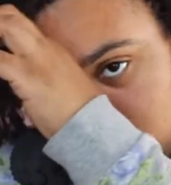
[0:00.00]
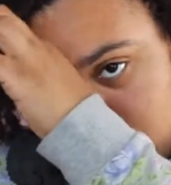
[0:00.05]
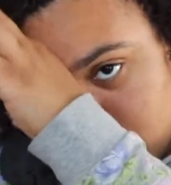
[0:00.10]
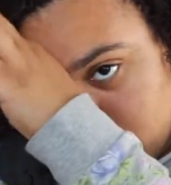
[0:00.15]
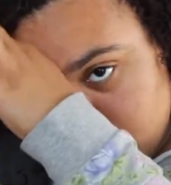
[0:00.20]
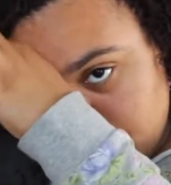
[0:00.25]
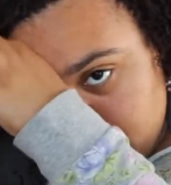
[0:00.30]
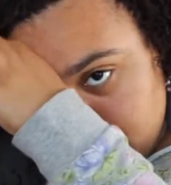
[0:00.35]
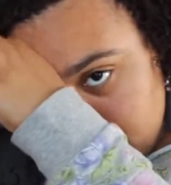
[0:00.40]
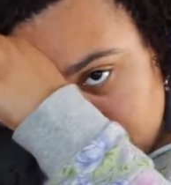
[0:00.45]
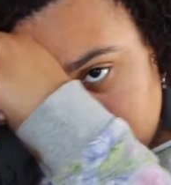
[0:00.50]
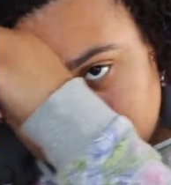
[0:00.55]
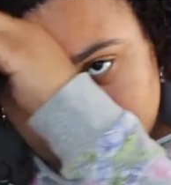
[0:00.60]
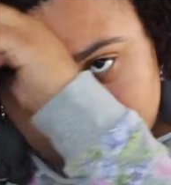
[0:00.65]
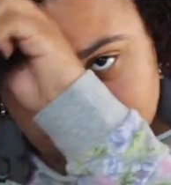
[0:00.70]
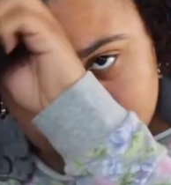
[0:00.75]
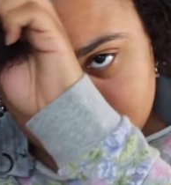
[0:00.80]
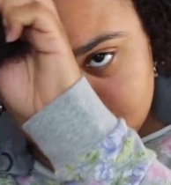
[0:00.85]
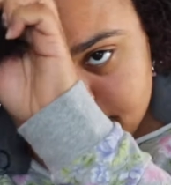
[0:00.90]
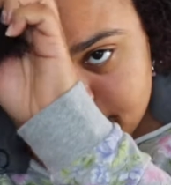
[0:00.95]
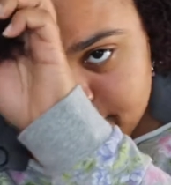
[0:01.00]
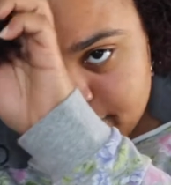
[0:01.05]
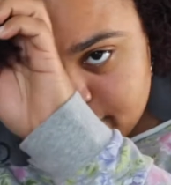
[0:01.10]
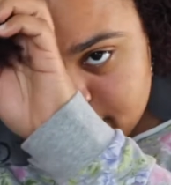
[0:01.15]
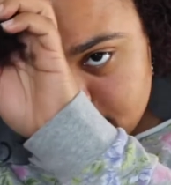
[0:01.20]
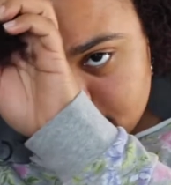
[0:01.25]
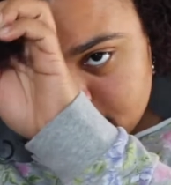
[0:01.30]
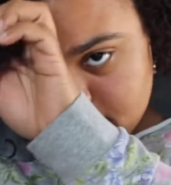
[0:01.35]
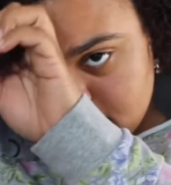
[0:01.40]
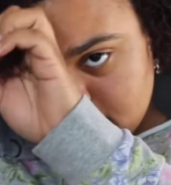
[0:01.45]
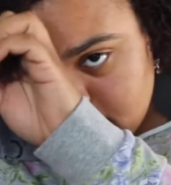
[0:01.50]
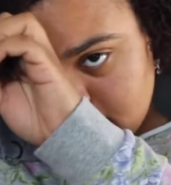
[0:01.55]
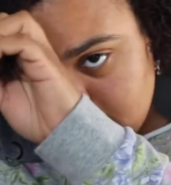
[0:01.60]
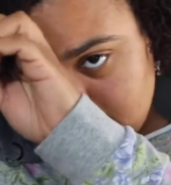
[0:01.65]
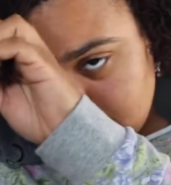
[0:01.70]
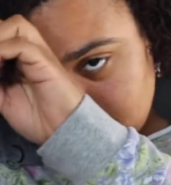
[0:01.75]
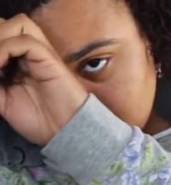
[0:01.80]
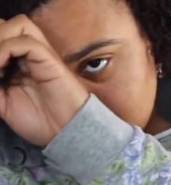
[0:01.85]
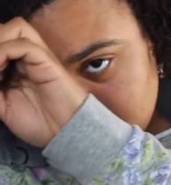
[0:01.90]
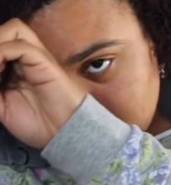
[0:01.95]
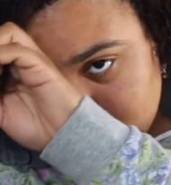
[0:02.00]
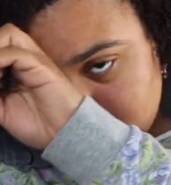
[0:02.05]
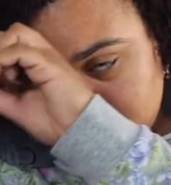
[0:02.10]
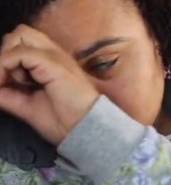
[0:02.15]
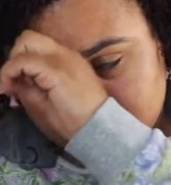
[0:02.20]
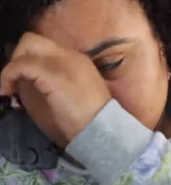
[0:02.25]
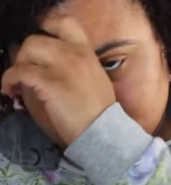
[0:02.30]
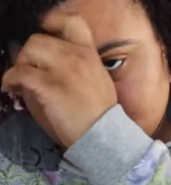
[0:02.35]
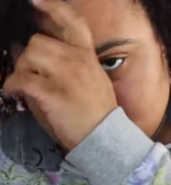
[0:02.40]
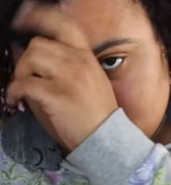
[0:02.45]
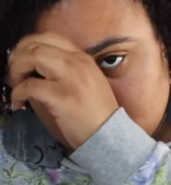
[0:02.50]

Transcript: will braid it like that.